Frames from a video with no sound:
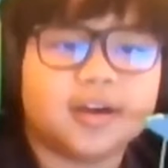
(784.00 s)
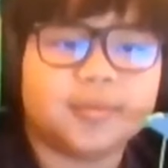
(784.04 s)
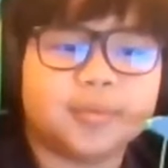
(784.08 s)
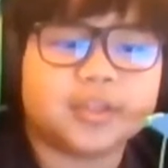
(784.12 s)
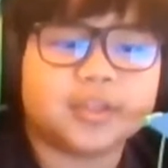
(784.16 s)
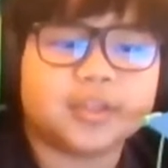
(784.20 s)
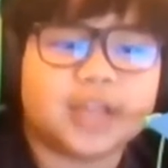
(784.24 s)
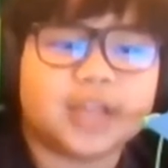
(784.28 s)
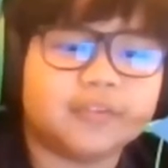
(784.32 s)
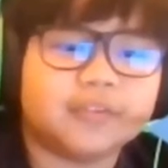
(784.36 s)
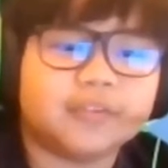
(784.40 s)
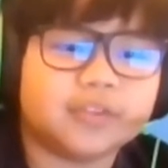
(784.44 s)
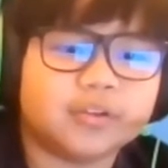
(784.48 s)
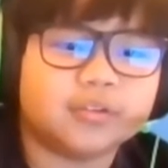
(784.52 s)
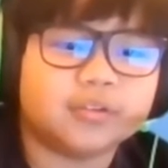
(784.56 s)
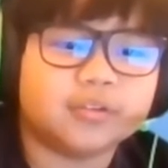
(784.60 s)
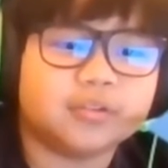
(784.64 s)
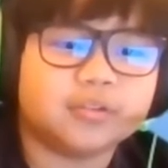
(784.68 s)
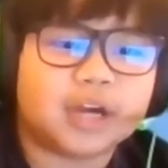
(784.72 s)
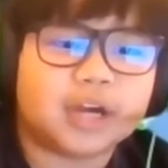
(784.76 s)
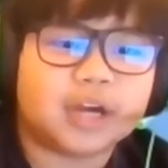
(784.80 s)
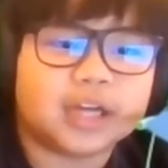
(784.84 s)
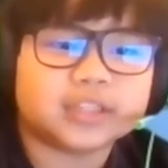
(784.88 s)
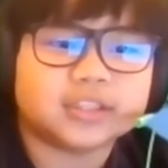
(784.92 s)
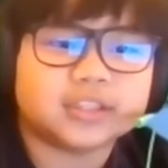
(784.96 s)
But have you
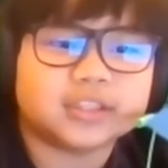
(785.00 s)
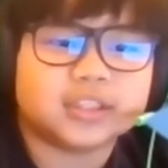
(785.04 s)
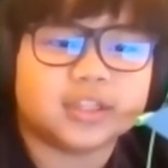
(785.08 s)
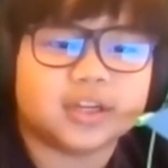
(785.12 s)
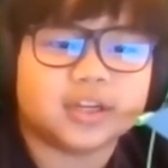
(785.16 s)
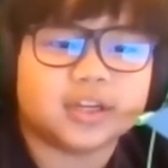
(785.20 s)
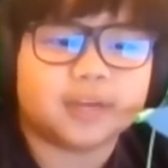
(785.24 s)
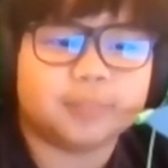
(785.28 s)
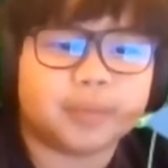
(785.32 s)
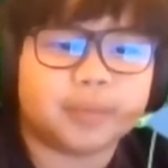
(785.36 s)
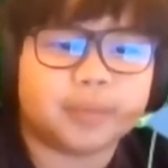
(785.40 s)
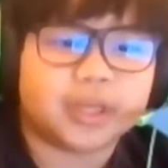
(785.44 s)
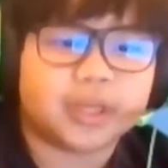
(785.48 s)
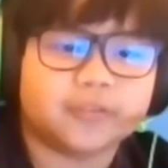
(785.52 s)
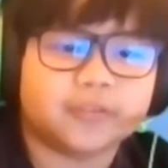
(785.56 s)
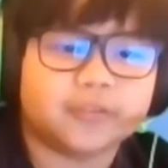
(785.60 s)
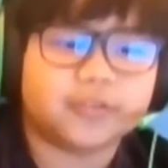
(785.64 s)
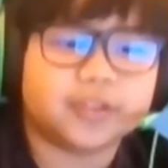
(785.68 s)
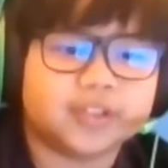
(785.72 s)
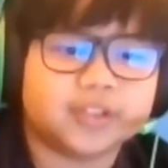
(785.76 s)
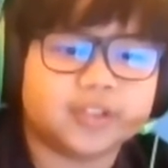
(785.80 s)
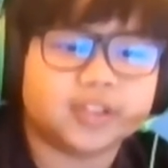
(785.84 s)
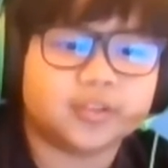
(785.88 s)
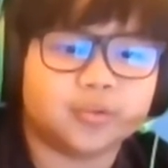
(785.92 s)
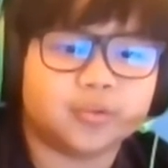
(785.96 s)
actually
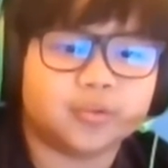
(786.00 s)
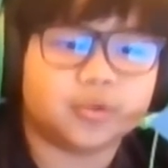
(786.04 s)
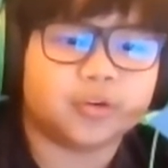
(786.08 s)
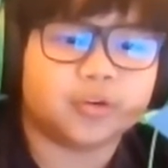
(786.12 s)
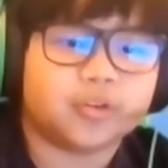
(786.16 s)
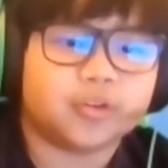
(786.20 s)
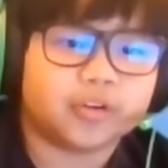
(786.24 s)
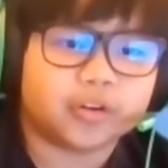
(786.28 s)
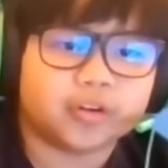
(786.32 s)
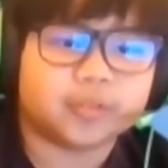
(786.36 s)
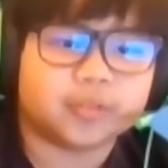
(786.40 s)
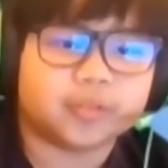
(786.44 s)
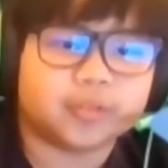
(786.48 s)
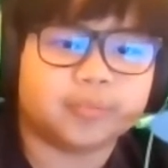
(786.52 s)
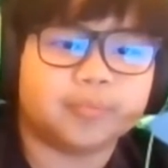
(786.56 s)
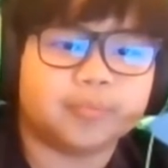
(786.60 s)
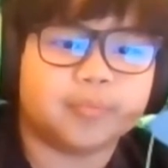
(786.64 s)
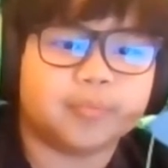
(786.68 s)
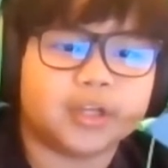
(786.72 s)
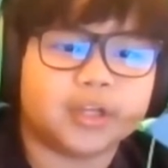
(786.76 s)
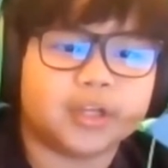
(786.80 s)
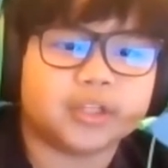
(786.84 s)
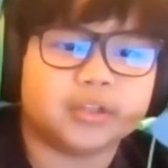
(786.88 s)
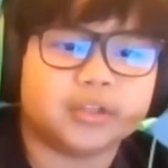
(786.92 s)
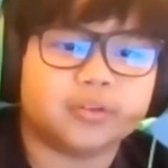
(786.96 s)
benefited or earned
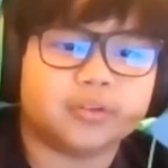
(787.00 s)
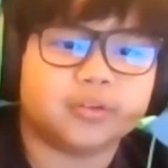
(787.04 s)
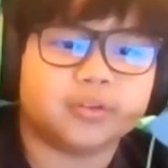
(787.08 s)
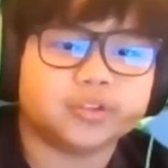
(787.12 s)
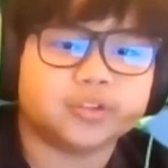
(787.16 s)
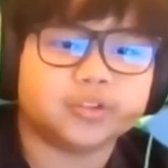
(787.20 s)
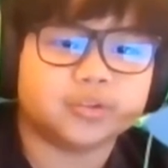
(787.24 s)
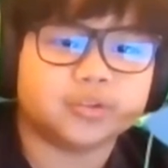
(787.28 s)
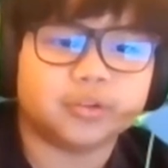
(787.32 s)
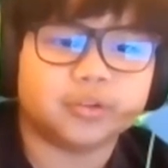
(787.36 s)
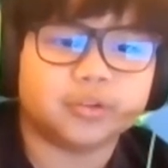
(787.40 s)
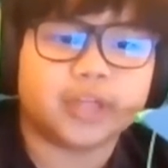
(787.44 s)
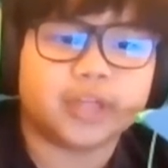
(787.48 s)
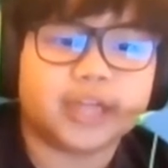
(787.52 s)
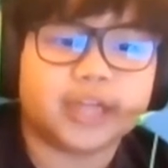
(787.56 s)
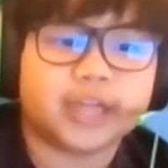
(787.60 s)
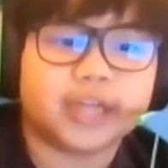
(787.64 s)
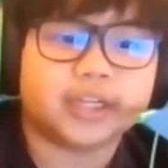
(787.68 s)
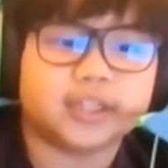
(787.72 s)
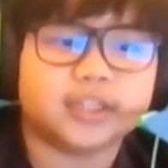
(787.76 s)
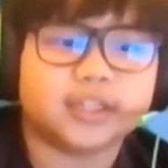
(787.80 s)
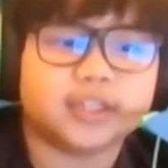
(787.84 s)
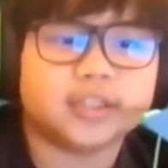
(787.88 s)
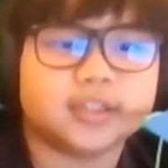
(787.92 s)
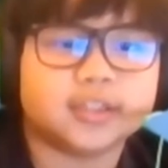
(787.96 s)
money or sold
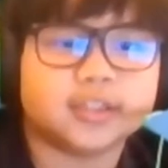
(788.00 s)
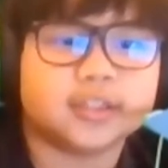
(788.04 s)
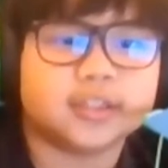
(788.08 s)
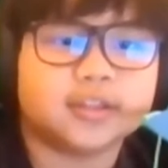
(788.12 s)
any?